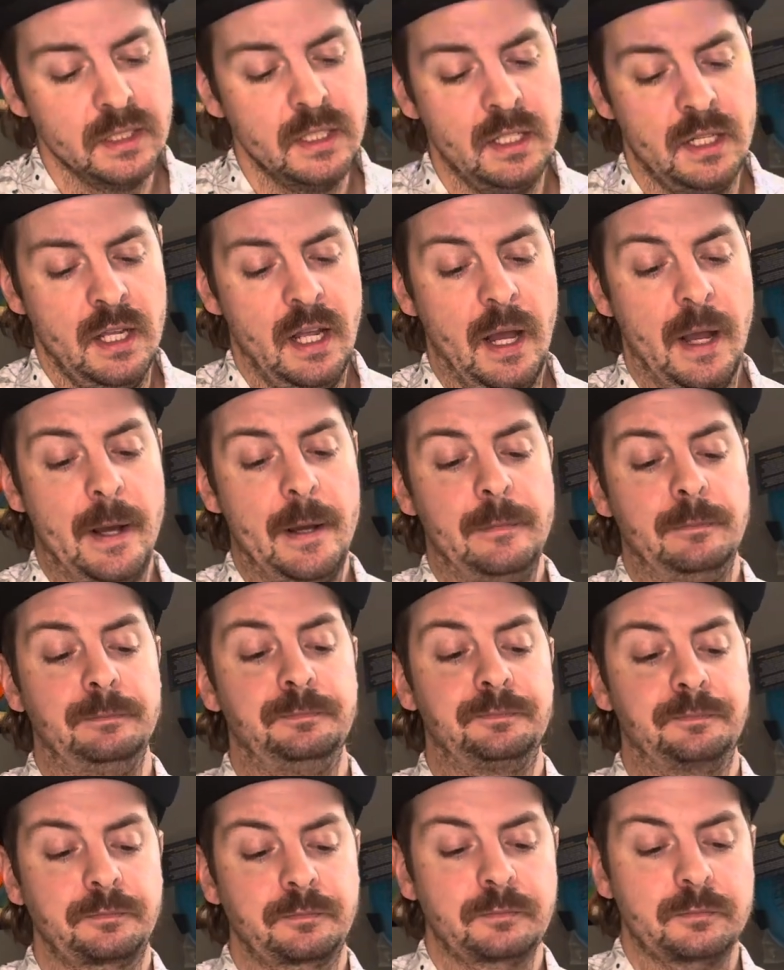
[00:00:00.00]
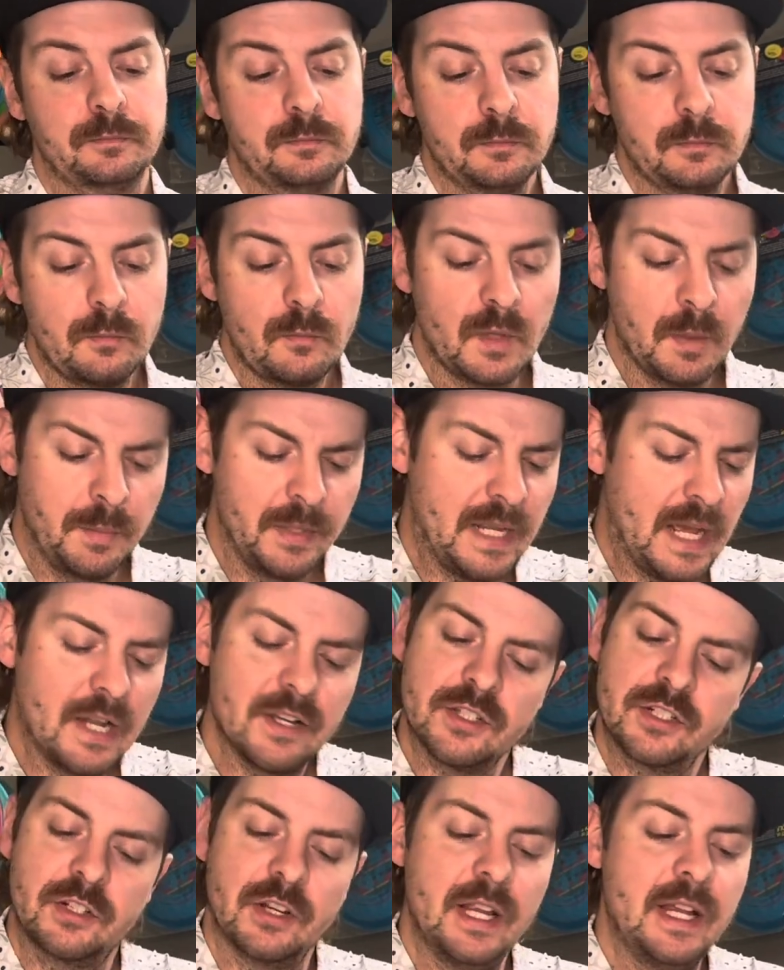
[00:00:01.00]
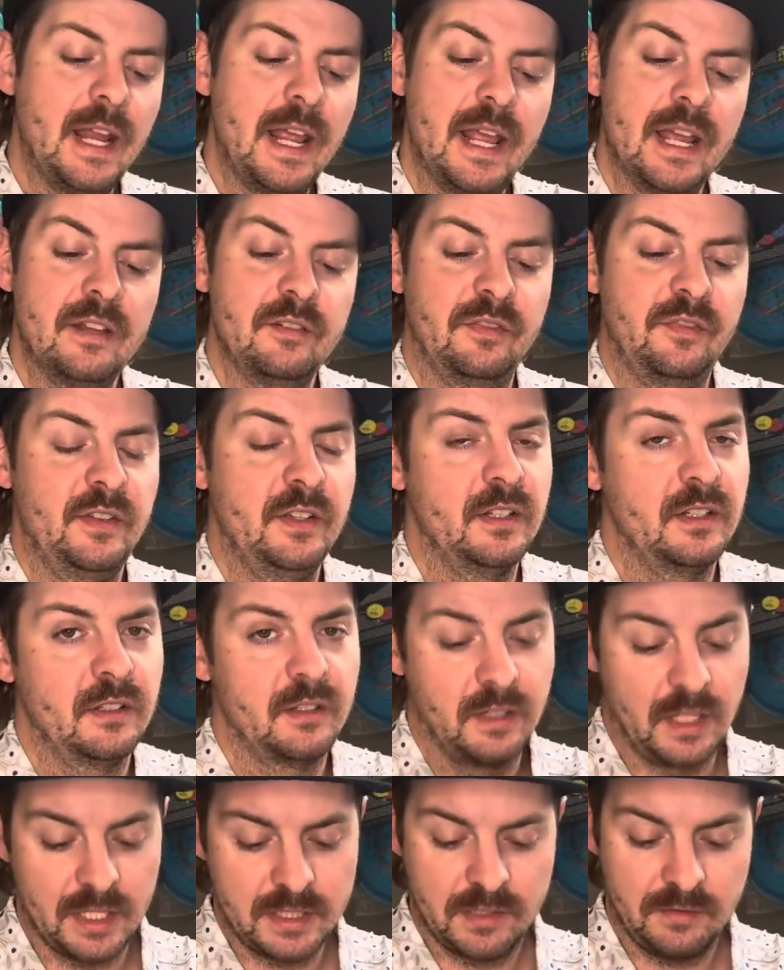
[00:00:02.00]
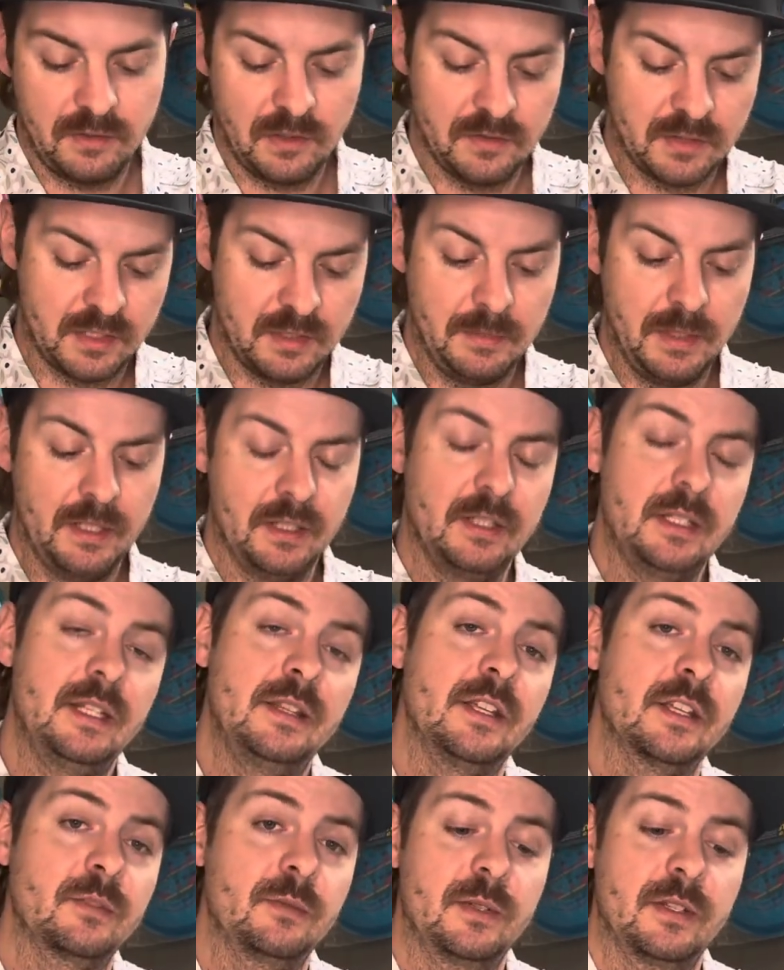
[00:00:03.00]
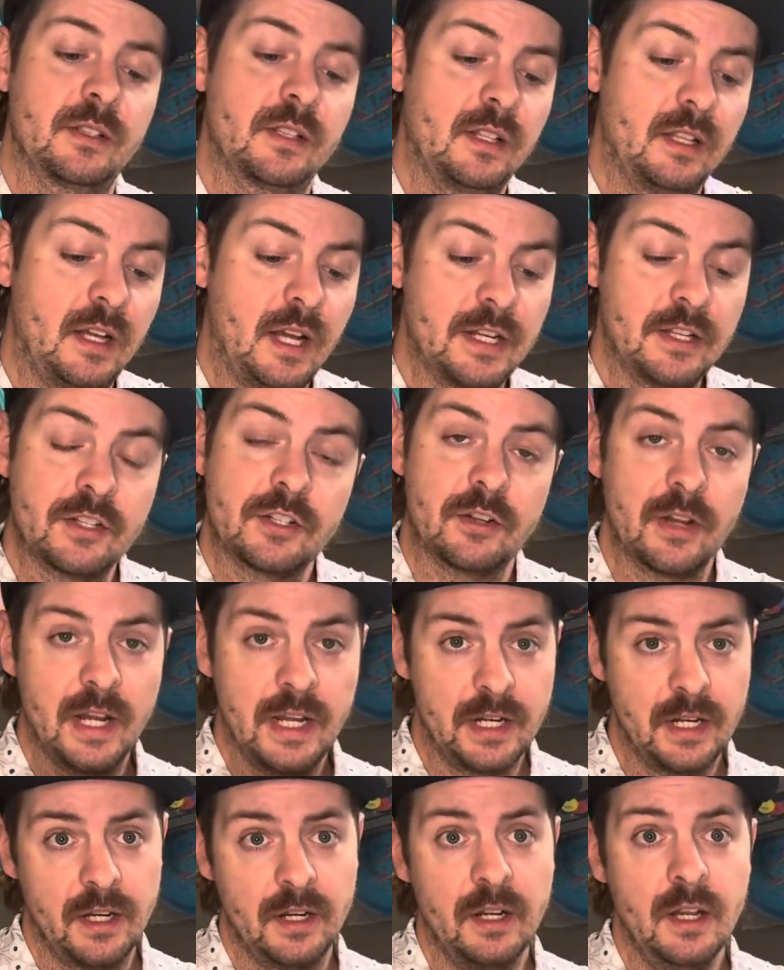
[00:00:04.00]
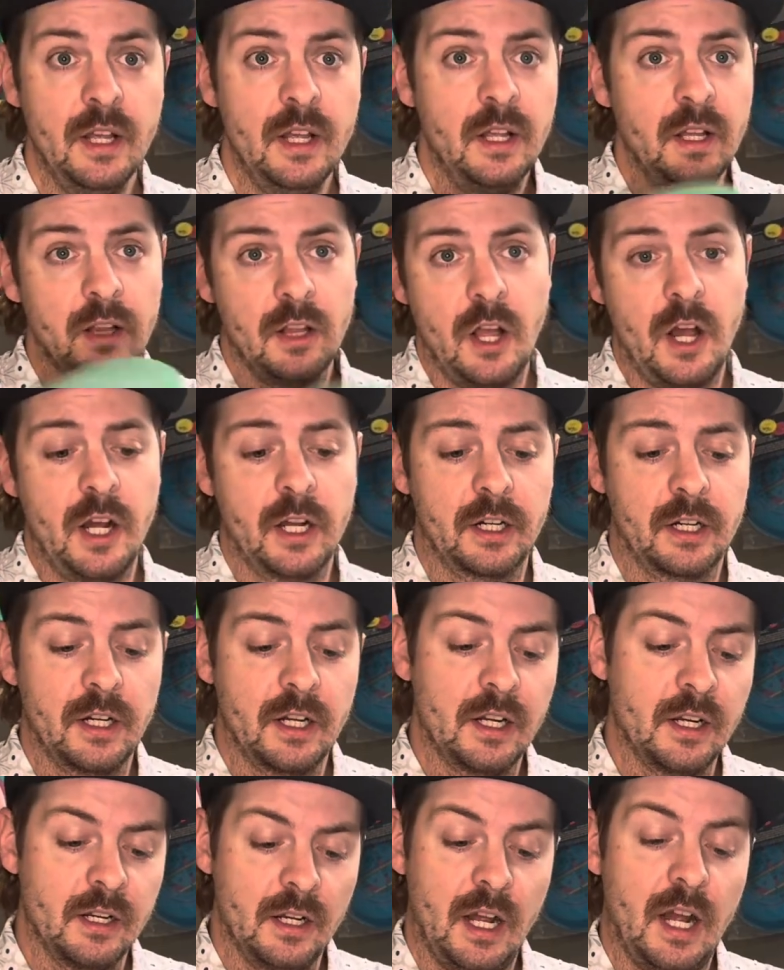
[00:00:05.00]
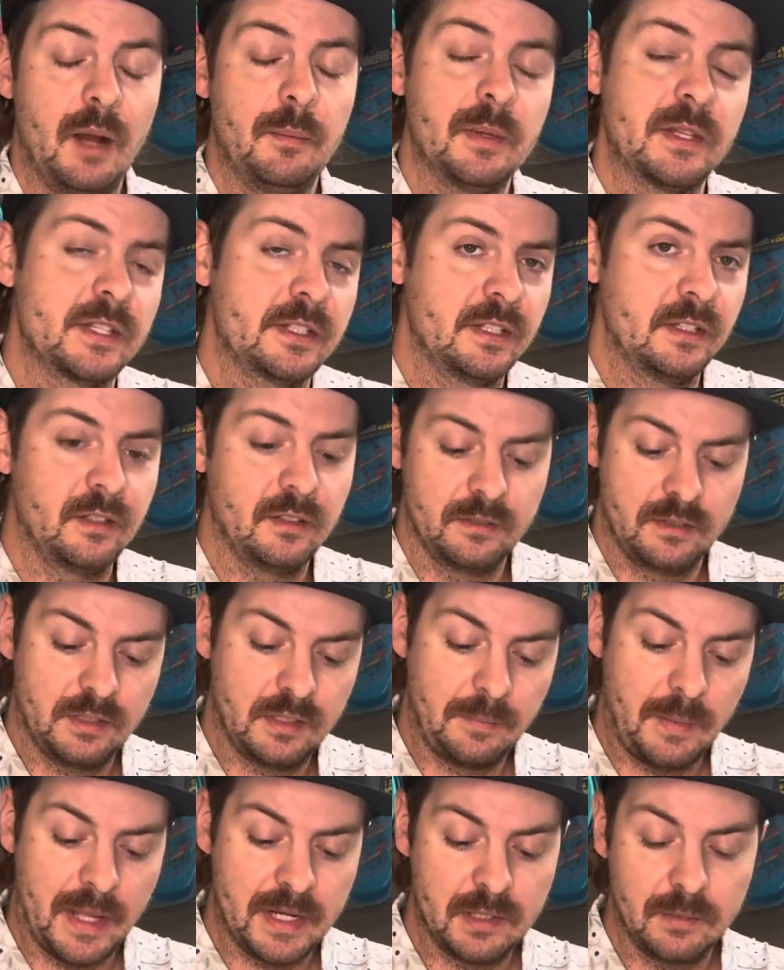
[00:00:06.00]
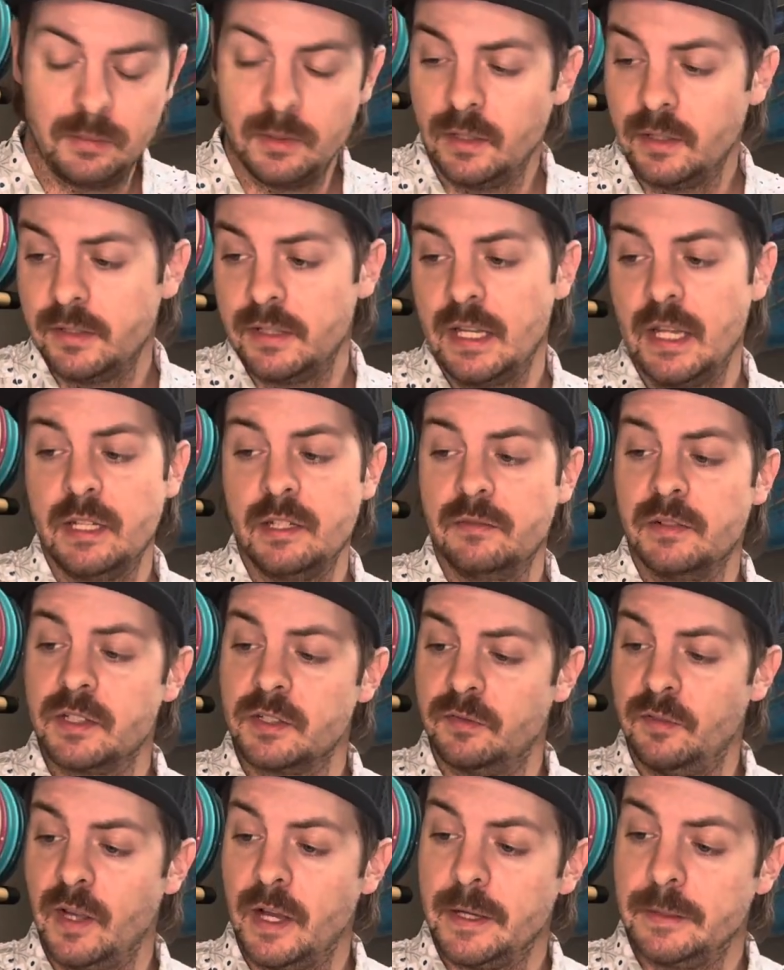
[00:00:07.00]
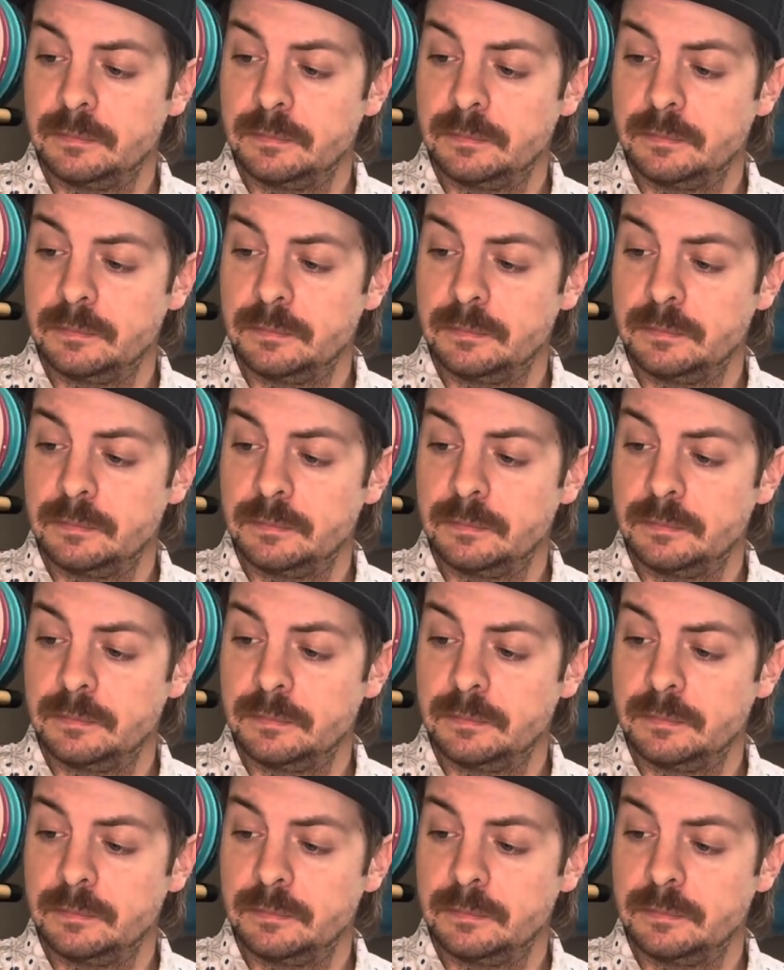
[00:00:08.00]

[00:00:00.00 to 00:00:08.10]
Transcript: But yeah, just great hand feel, lots of overstability. This one is a lot straighter, longer, but still dependable at the end of its flight.